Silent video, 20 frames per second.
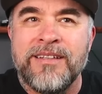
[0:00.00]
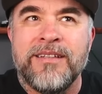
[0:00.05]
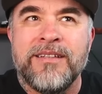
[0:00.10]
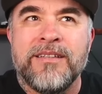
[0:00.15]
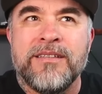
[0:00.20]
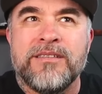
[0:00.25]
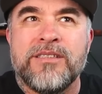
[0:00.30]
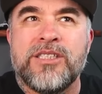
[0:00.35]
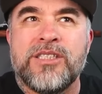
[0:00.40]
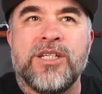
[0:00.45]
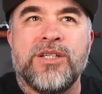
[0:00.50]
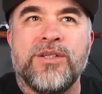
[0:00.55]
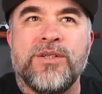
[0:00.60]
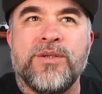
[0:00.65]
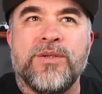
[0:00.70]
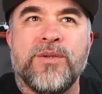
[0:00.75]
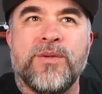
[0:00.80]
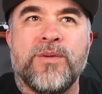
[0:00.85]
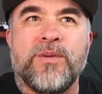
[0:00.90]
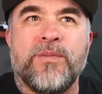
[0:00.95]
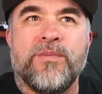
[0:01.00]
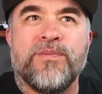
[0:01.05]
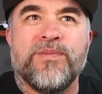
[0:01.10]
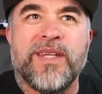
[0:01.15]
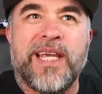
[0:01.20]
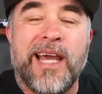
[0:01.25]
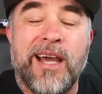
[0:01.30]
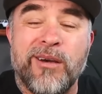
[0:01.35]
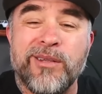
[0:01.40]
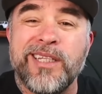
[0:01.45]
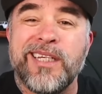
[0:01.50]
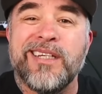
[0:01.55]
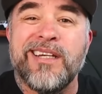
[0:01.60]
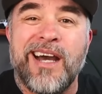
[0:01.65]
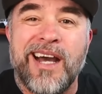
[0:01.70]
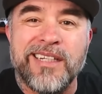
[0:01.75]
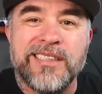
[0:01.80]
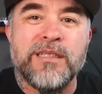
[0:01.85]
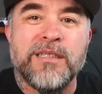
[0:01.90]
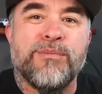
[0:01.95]
to how they
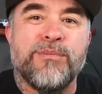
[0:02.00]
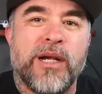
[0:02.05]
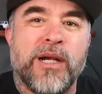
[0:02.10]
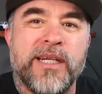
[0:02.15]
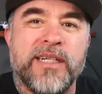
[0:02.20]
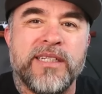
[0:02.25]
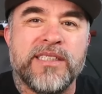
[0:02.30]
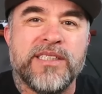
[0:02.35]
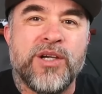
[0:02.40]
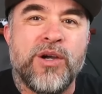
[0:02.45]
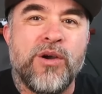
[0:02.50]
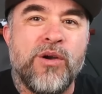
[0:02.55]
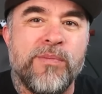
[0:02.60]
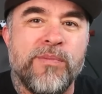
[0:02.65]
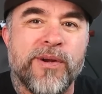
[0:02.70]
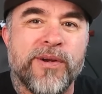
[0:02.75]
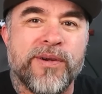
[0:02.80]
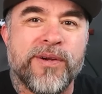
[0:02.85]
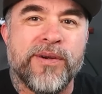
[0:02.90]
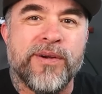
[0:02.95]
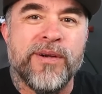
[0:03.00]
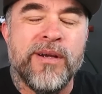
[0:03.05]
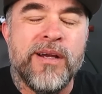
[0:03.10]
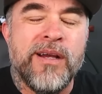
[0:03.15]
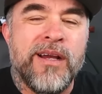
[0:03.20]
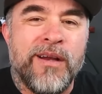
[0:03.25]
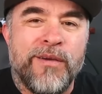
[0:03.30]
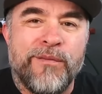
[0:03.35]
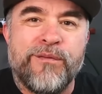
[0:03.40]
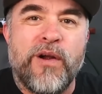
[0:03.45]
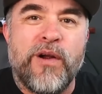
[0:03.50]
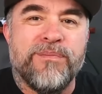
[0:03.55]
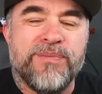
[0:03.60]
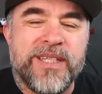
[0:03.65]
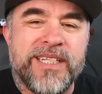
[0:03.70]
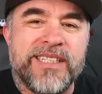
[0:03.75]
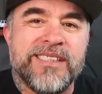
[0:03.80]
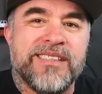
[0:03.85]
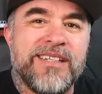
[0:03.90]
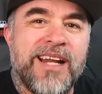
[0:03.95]
got to Bryan Kohberger from
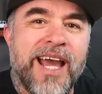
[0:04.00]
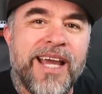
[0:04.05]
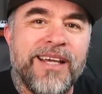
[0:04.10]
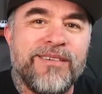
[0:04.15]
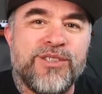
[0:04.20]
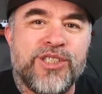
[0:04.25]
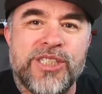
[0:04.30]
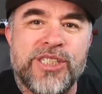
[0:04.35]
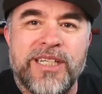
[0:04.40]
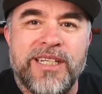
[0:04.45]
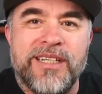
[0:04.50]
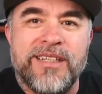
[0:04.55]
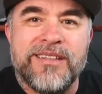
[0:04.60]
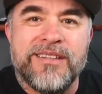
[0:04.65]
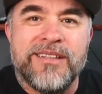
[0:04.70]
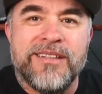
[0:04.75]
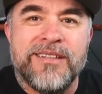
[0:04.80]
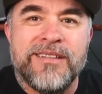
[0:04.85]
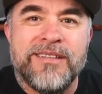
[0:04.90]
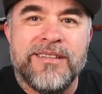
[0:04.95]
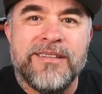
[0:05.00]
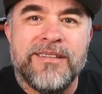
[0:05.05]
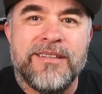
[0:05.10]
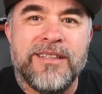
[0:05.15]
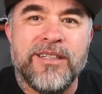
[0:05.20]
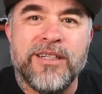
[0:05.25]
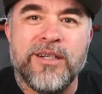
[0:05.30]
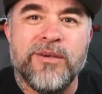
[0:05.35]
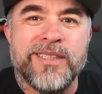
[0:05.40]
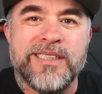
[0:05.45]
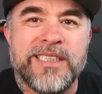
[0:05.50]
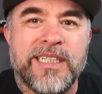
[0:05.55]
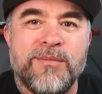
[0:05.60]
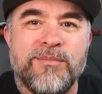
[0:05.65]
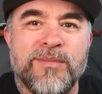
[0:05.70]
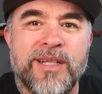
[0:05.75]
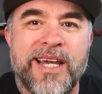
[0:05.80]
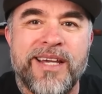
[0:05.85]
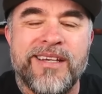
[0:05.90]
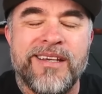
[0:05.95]
this knife sheath. It seemed
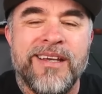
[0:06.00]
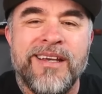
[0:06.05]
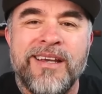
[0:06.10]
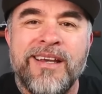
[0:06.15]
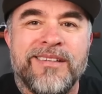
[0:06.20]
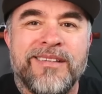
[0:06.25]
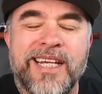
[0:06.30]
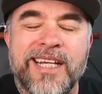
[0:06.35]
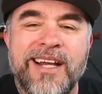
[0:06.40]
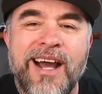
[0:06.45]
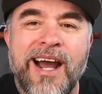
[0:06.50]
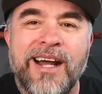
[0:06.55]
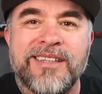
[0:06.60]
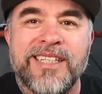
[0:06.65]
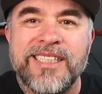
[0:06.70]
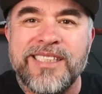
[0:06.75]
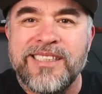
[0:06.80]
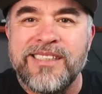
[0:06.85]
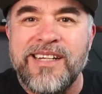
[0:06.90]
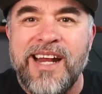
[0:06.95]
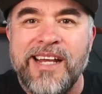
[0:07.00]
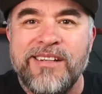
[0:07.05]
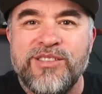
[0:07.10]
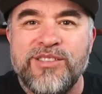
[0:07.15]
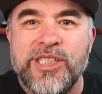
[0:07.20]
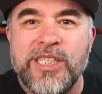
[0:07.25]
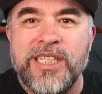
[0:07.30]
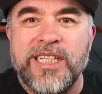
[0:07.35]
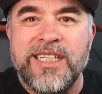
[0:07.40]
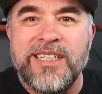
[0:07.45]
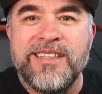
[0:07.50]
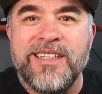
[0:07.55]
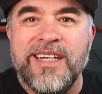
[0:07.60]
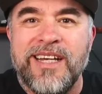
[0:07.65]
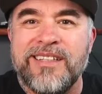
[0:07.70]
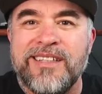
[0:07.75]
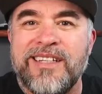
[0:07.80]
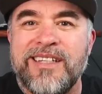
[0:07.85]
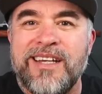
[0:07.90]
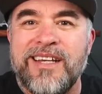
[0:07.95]
like they got this knife sheath
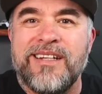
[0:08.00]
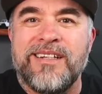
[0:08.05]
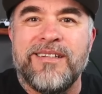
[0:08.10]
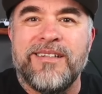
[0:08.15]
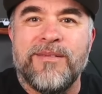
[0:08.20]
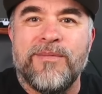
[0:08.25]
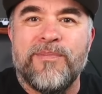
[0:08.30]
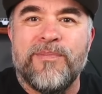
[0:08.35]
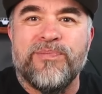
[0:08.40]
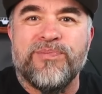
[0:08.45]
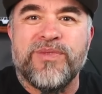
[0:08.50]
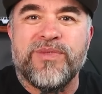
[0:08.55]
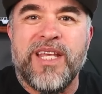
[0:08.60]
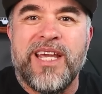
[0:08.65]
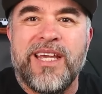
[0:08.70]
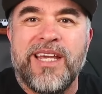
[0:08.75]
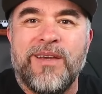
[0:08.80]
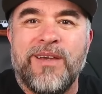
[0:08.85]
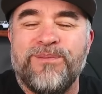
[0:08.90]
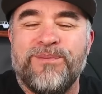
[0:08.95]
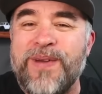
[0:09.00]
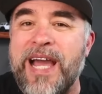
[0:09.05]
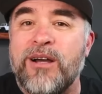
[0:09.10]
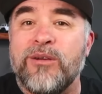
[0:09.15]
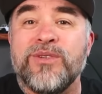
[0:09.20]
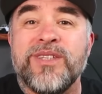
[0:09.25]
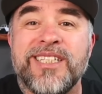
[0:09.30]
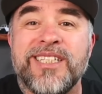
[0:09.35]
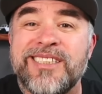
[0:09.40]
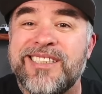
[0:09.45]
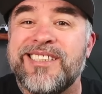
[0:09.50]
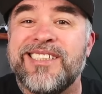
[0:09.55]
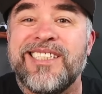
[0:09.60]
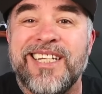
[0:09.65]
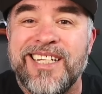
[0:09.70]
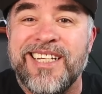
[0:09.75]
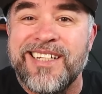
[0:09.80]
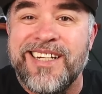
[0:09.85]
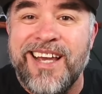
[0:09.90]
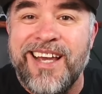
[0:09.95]
and then they found this
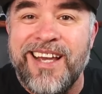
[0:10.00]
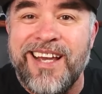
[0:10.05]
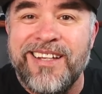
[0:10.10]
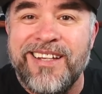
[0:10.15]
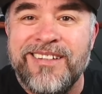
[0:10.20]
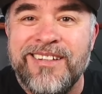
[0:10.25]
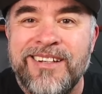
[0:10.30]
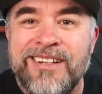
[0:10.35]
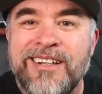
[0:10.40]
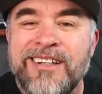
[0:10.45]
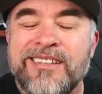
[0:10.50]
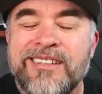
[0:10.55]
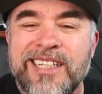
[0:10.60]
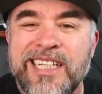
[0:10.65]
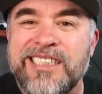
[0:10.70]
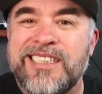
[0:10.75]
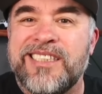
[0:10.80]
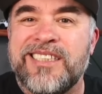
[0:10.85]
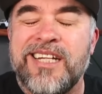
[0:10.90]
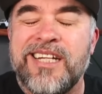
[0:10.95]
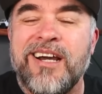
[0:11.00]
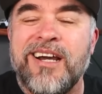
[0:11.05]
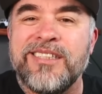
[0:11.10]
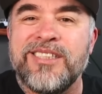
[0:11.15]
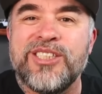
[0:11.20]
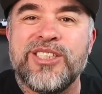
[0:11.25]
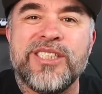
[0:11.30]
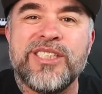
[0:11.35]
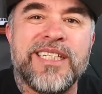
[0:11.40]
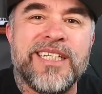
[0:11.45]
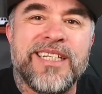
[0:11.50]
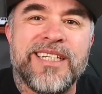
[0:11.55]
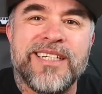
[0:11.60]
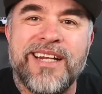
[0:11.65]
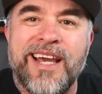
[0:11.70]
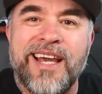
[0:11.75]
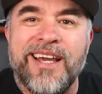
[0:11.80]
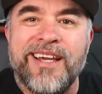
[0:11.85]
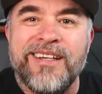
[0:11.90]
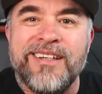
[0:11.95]
DNA, this touch
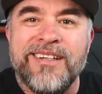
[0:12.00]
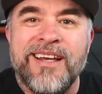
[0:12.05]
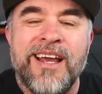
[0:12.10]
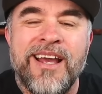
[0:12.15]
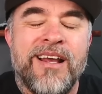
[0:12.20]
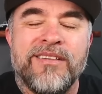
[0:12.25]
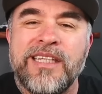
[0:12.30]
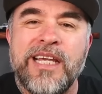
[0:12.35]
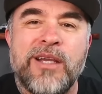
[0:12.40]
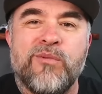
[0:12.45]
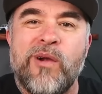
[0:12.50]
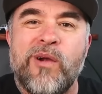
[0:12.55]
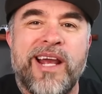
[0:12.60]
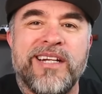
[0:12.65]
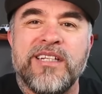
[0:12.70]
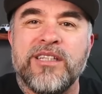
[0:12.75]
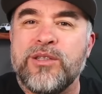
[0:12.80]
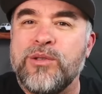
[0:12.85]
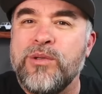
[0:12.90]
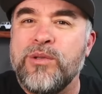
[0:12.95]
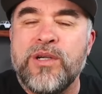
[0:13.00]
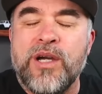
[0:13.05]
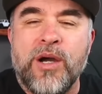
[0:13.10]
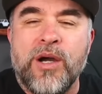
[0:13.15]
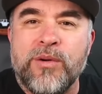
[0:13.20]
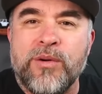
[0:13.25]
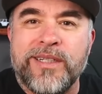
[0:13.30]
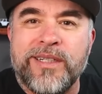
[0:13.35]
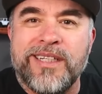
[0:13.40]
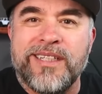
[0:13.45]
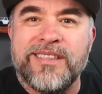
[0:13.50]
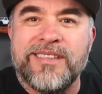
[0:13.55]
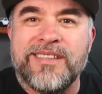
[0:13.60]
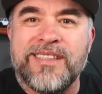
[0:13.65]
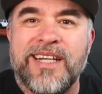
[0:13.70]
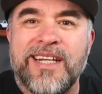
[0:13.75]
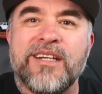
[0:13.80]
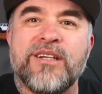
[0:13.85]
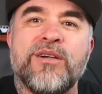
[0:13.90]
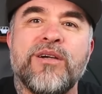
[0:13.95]
DNA. They ran it through CODIS
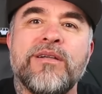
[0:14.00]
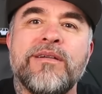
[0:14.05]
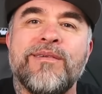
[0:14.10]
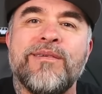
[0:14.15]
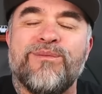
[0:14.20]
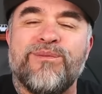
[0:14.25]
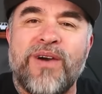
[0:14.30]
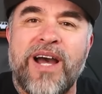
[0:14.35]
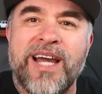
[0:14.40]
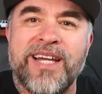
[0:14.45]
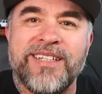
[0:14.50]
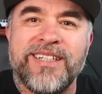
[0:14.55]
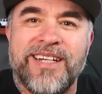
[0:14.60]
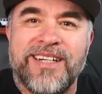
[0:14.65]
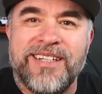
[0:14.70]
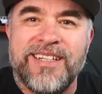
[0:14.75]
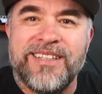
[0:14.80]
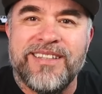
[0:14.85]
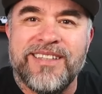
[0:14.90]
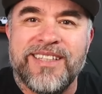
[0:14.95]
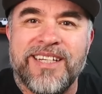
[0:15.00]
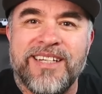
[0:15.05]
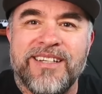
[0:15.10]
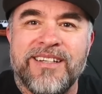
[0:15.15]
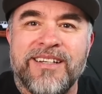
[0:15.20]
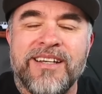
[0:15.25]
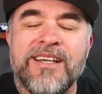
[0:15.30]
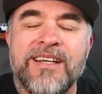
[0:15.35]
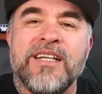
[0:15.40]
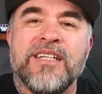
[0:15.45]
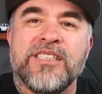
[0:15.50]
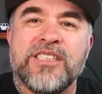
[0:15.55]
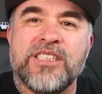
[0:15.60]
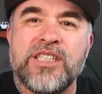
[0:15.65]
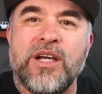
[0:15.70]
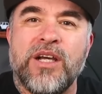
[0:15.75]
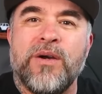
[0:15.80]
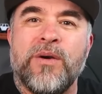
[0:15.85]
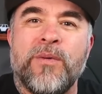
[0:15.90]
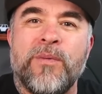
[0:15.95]
and couldn't find anything.
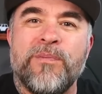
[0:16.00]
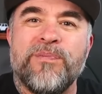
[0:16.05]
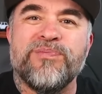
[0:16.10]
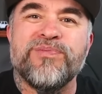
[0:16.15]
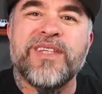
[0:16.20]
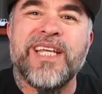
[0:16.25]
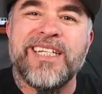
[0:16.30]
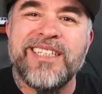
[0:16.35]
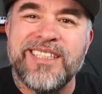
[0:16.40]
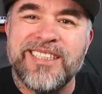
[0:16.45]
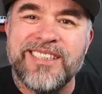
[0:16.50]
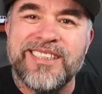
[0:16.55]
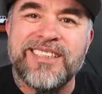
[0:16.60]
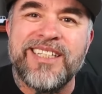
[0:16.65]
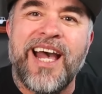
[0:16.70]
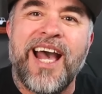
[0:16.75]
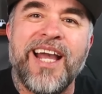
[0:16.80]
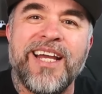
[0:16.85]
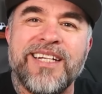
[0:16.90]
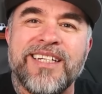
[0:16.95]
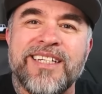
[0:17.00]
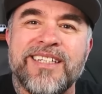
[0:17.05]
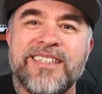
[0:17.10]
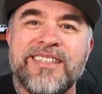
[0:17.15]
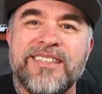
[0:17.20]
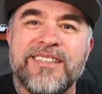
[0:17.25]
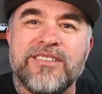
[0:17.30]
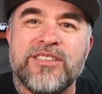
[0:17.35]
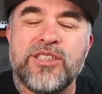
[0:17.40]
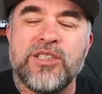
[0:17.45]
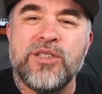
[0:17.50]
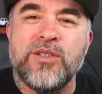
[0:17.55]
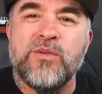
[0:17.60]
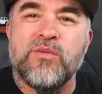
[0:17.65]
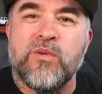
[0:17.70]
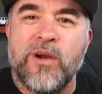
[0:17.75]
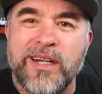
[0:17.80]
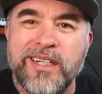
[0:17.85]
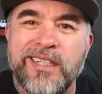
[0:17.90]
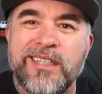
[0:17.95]
So they decided to
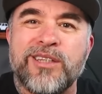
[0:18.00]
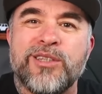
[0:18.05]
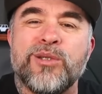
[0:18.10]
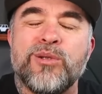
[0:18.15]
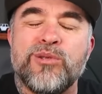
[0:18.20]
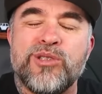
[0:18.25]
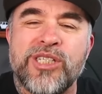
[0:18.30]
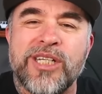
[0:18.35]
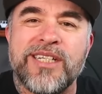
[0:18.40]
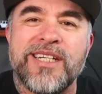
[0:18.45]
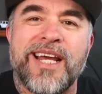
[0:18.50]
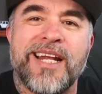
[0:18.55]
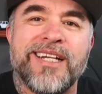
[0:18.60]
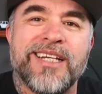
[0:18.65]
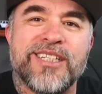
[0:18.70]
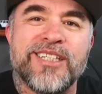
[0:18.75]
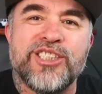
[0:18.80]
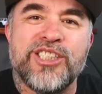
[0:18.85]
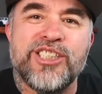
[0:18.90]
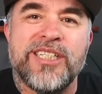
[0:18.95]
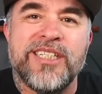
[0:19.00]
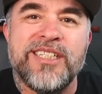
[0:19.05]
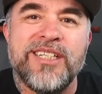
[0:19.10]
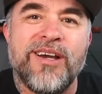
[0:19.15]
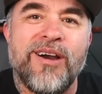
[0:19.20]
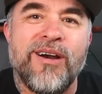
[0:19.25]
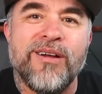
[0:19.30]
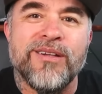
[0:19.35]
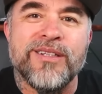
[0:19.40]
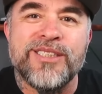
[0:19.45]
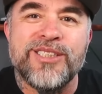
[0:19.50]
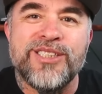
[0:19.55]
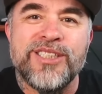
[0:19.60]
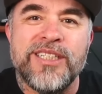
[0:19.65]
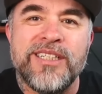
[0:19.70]
run it through genetic genealogy.